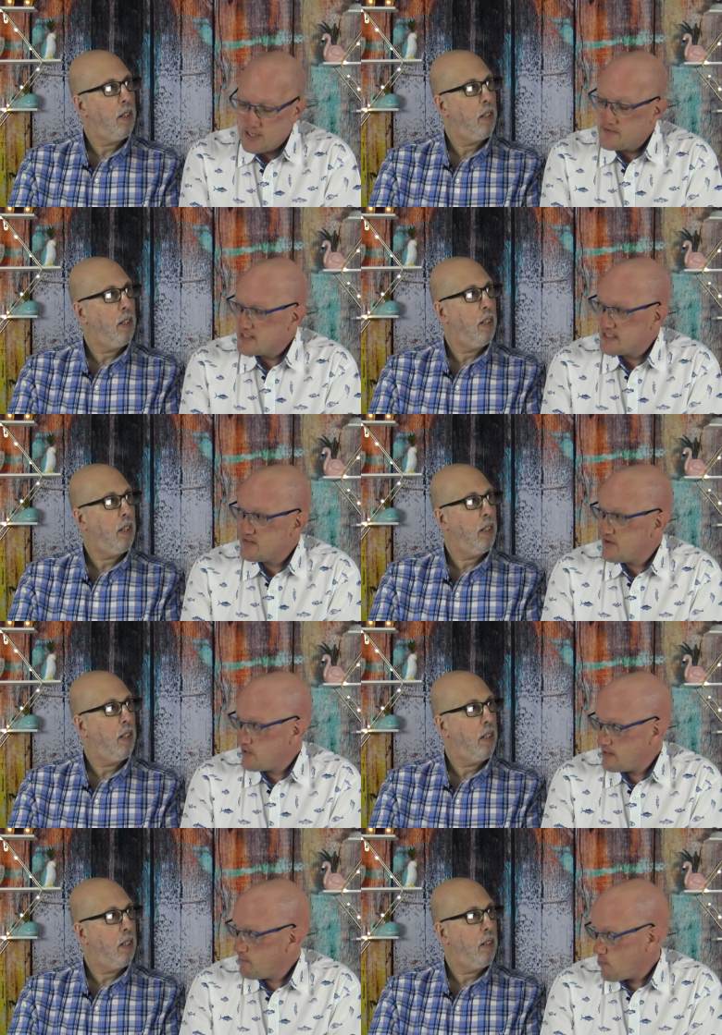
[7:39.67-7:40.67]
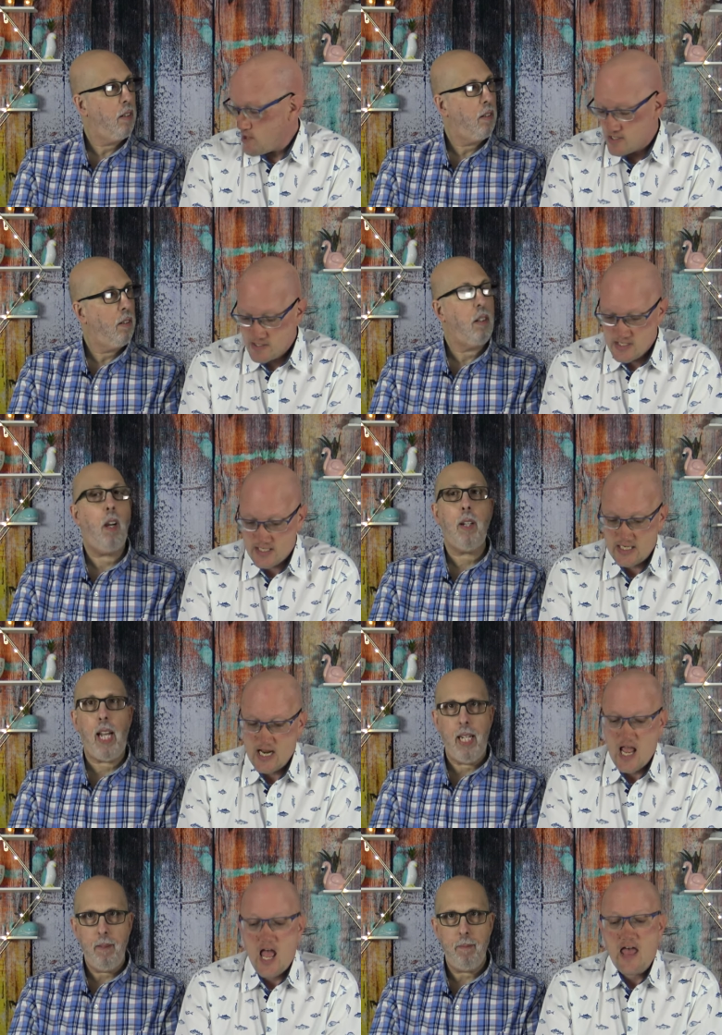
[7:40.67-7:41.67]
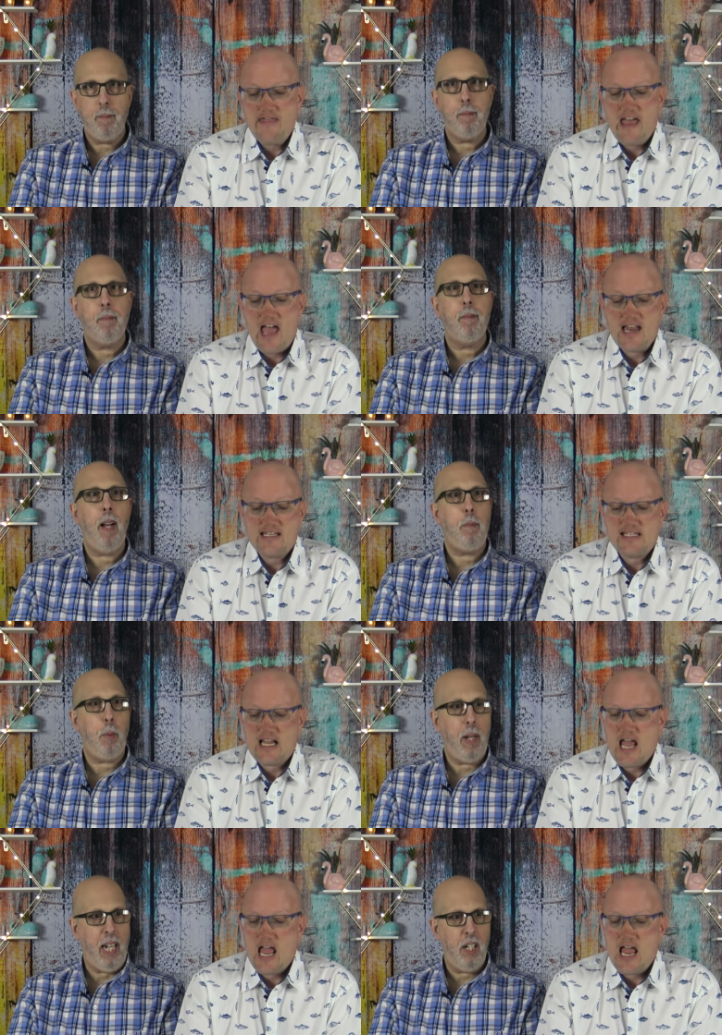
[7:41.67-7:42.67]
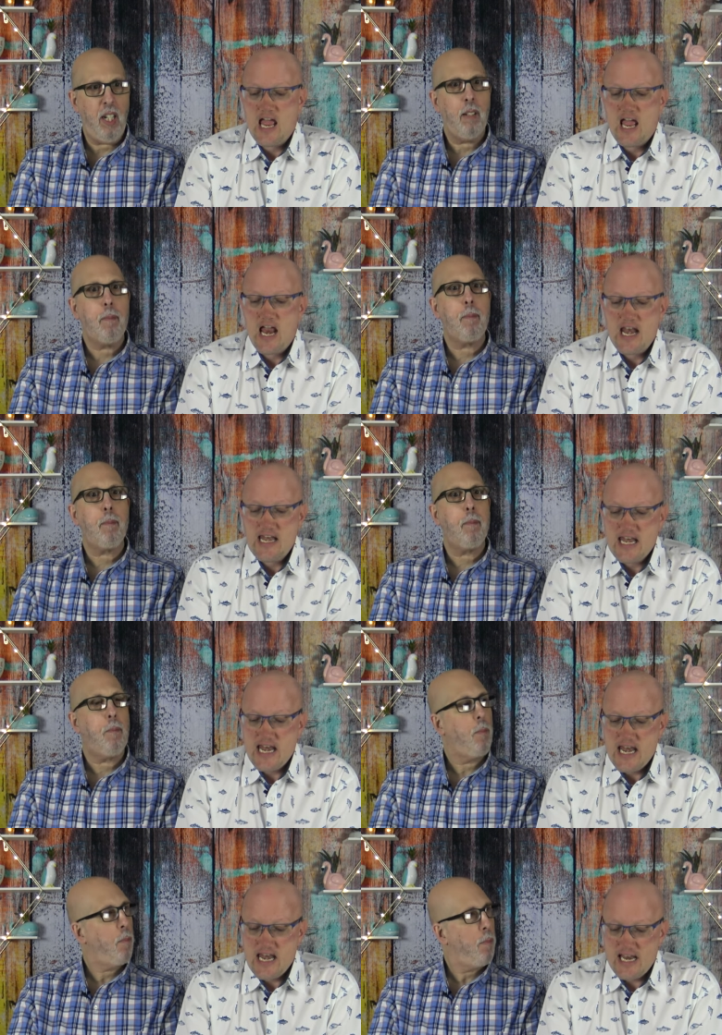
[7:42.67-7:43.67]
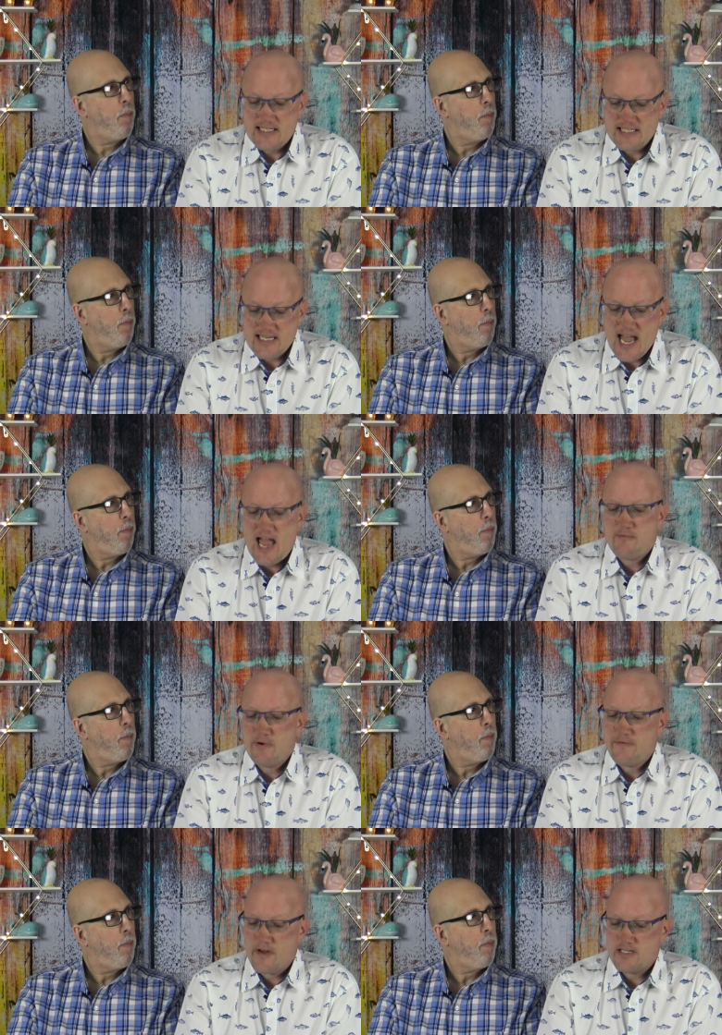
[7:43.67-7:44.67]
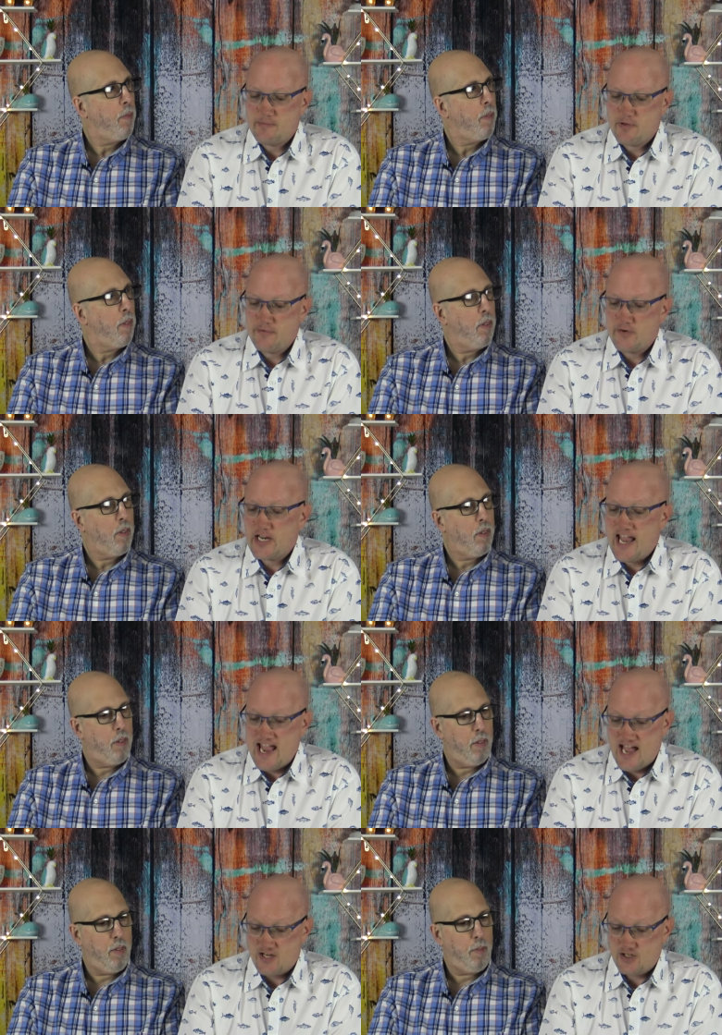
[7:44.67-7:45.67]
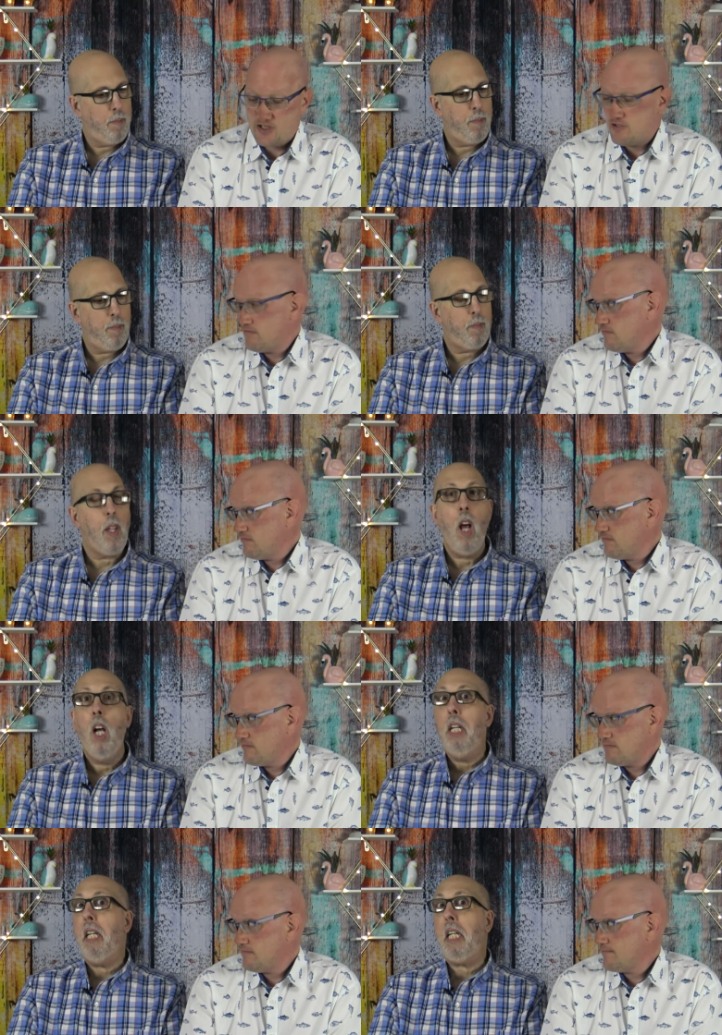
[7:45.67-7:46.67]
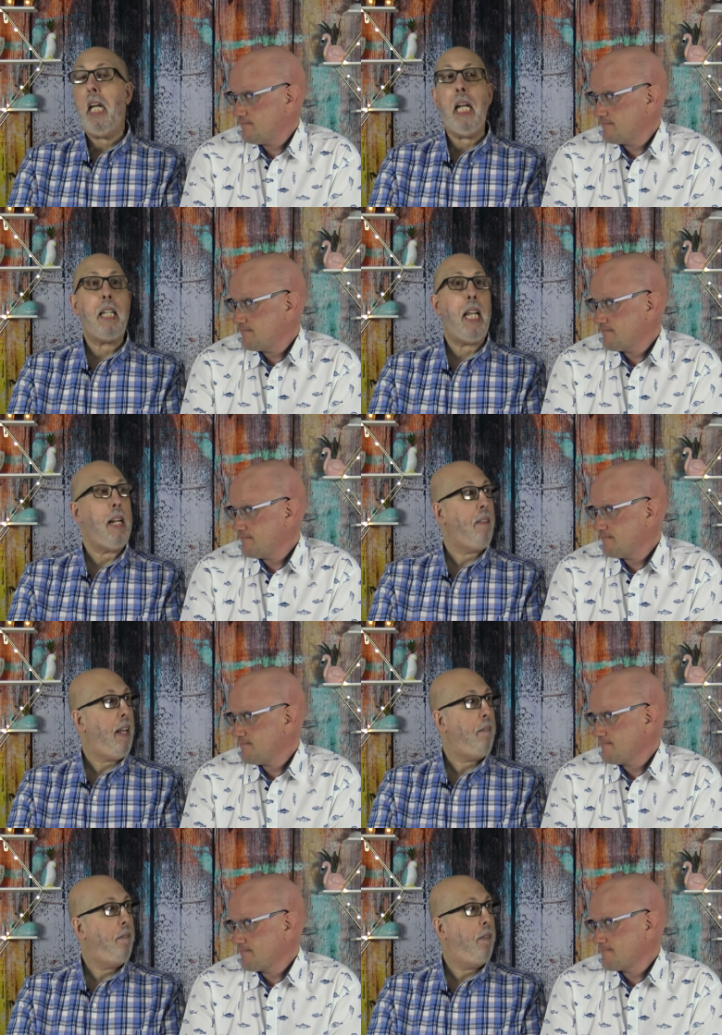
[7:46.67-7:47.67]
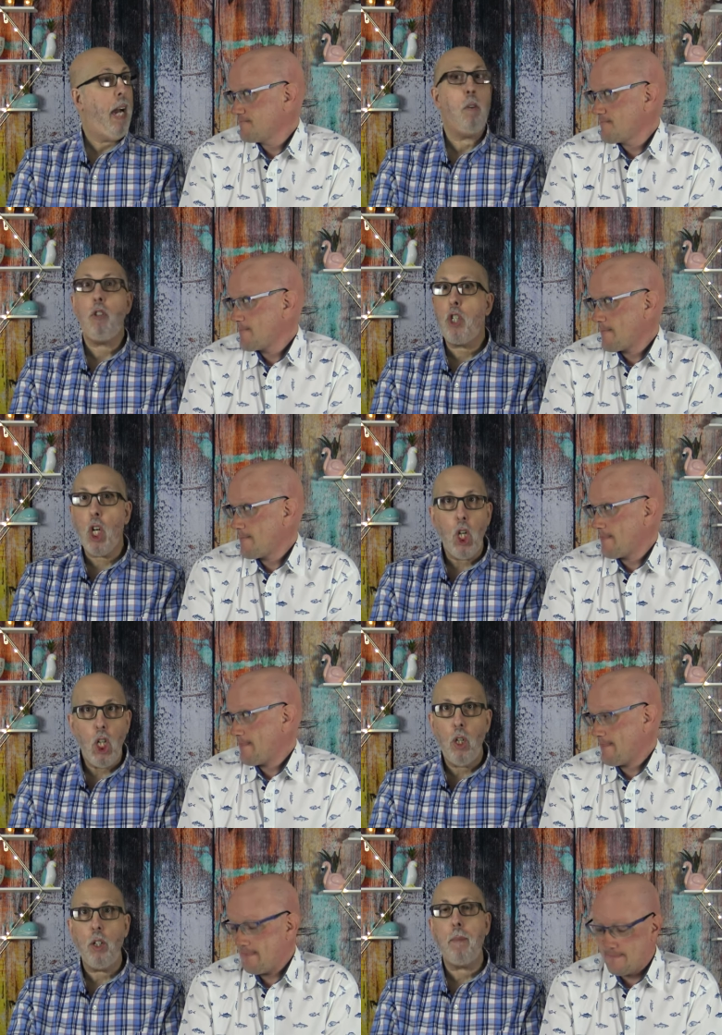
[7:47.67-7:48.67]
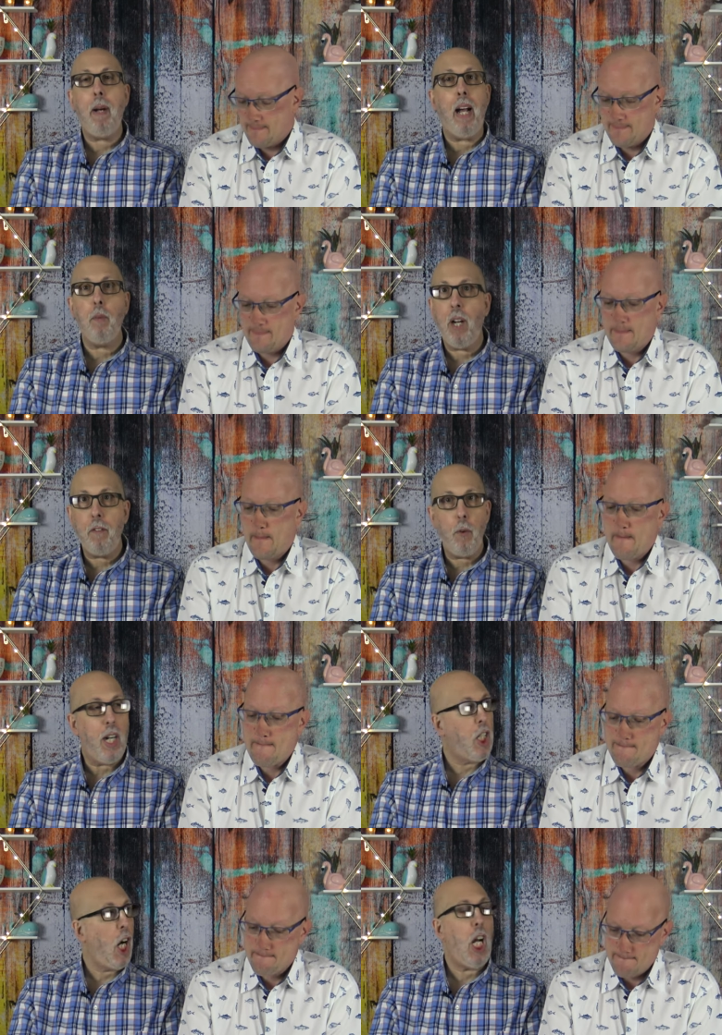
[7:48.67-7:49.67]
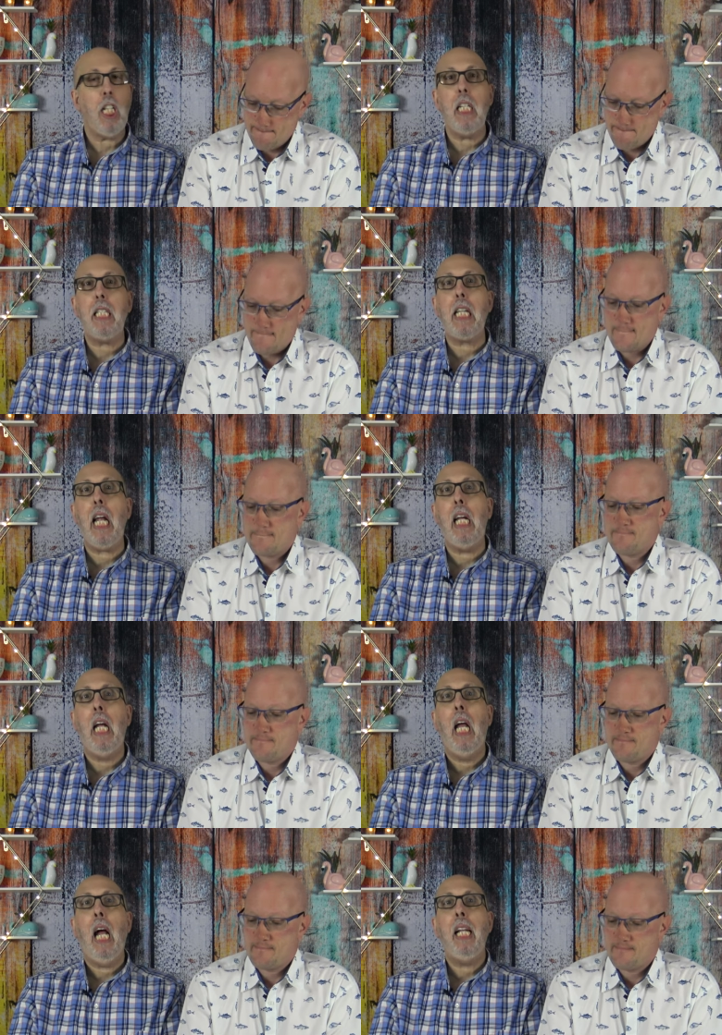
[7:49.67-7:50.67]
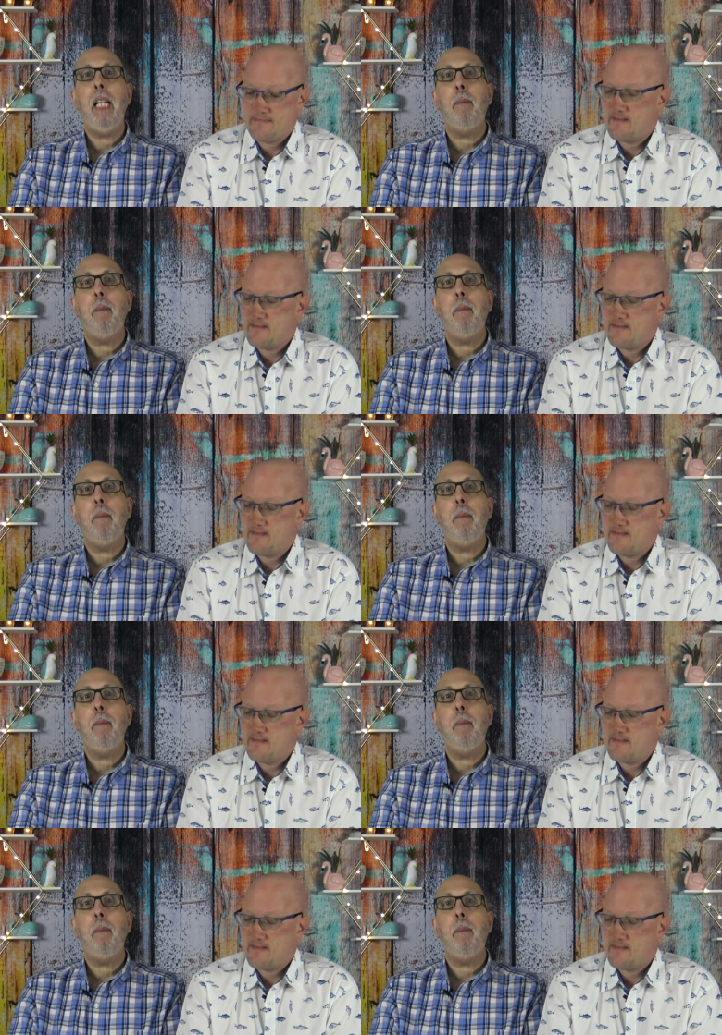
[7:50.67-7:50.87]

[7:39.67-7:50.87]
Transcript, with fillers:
Speaker 1: and this is very important. Okay. That I'm prepared. It's non-refundable
Speaker 2: for cash. You can't take that voucher or deposit, whatever you want to call it, and say, I need the